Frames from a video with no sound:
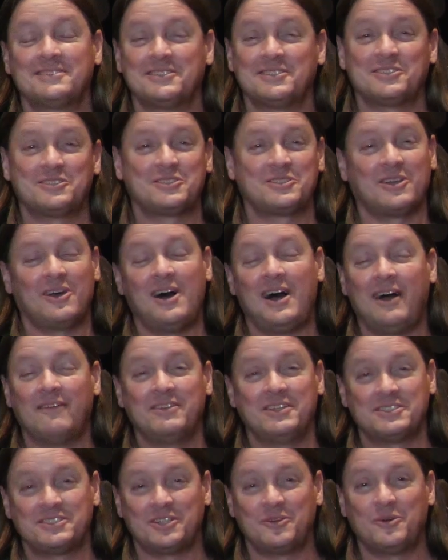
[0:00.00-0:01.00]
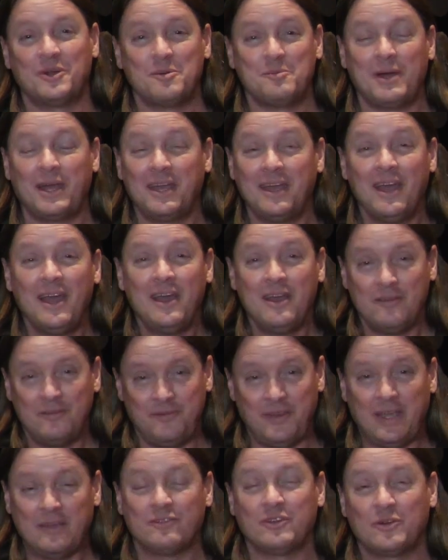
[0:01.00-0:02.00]
is obviously one of my
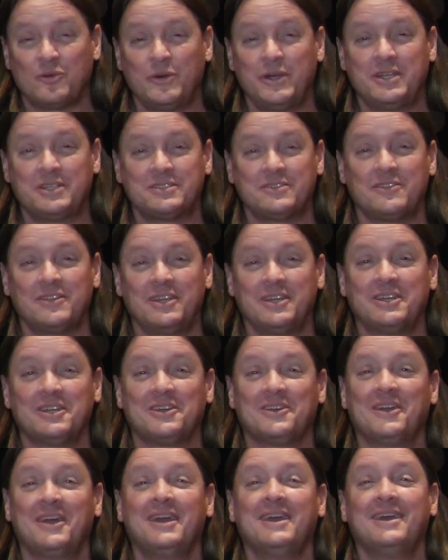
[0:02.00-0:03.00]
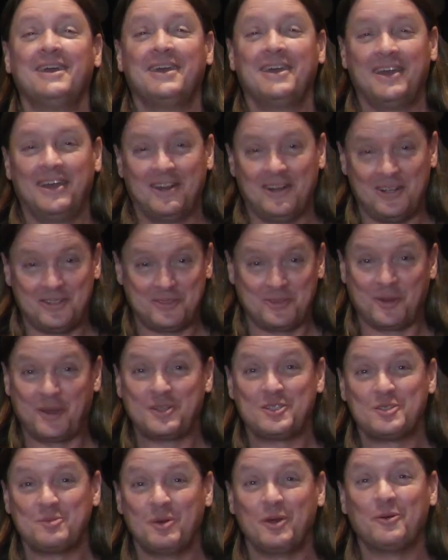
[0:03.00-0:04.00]
favorite weeks of the year. It also
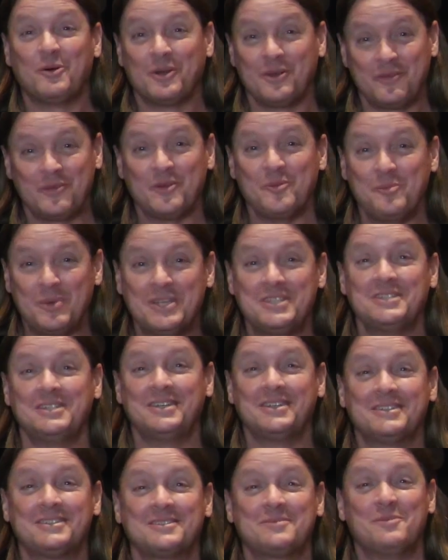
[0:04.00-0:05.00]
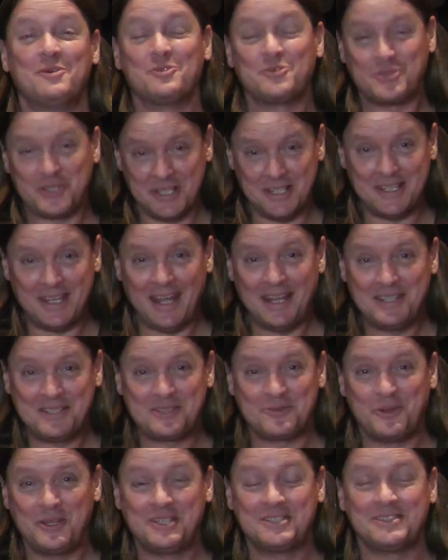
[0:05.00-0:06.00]
gets to be one of the busiest, most
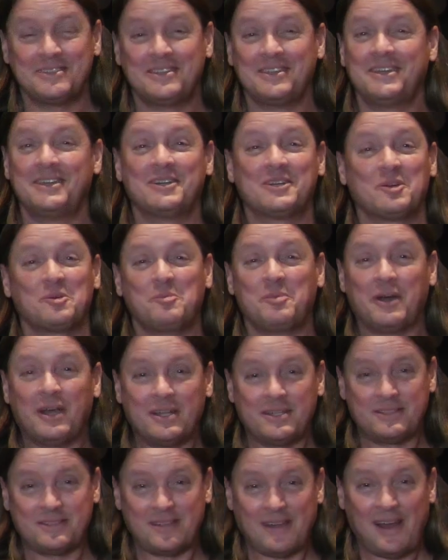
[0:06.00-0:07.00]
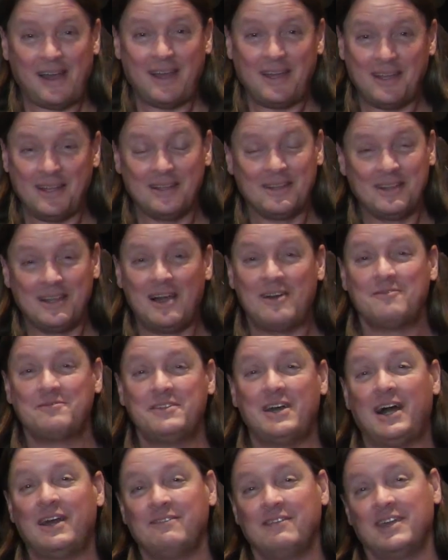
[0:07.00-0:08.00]
intense weeks of the year, but I love
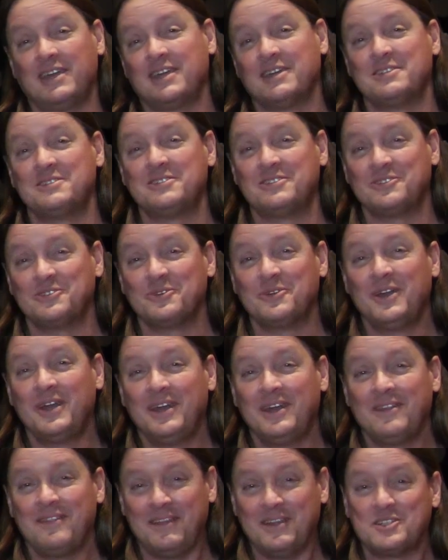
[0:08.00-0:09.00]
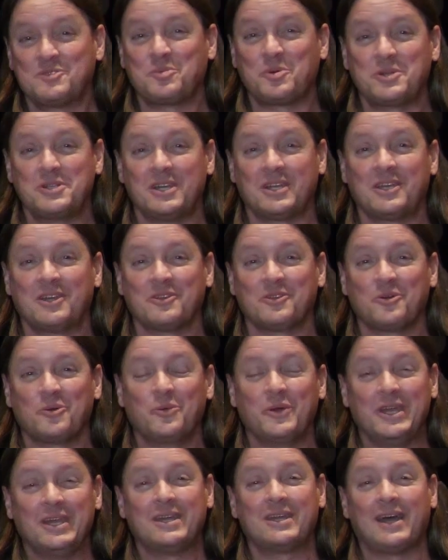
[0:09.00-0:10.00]
diving into this particular
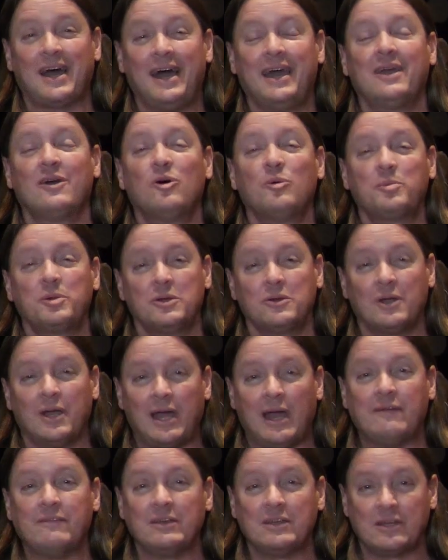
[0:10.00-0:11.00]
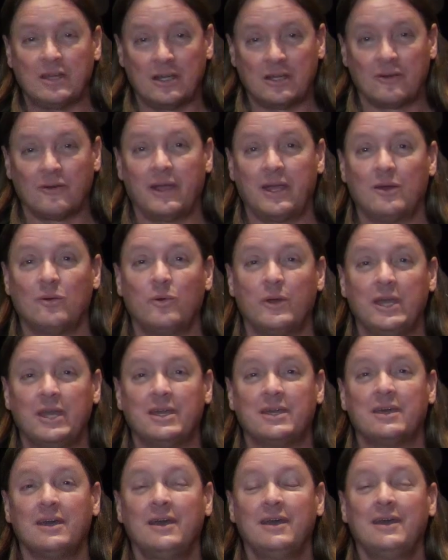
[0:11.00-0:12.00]
week. I hope you are having a great
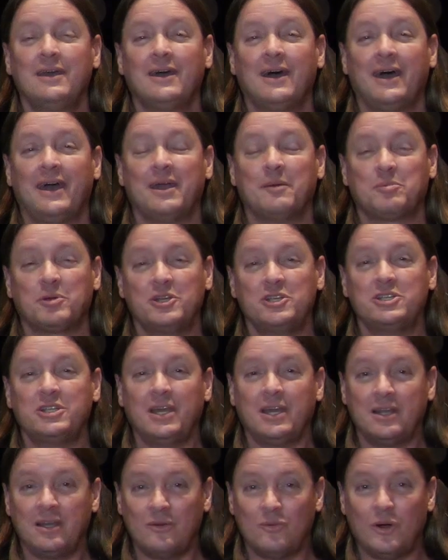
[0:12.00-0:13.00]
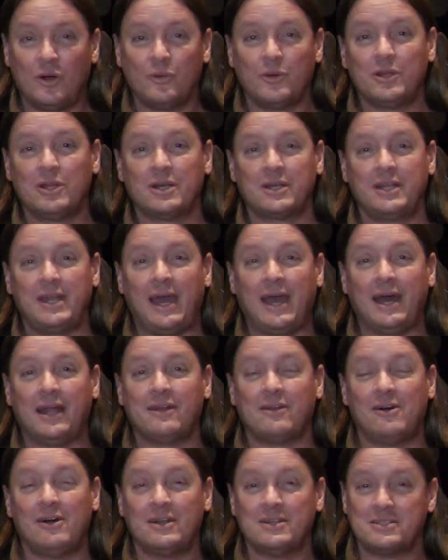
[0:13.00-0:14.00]
week. I appreciated what we looked at
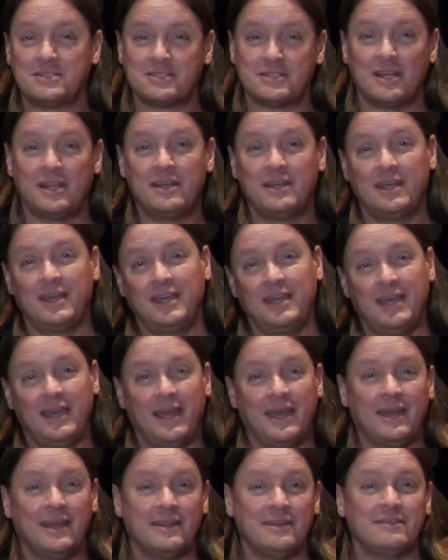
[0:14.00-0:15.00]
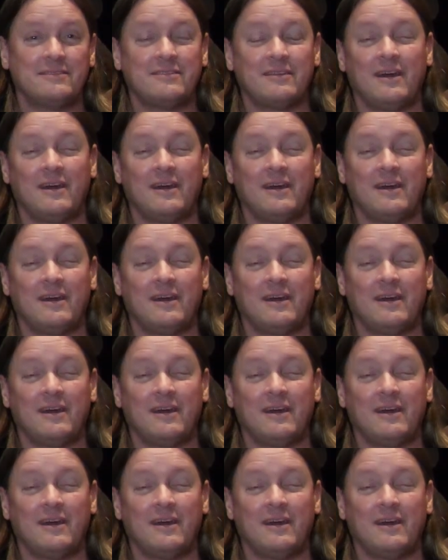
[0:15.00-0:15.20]
on Sunday and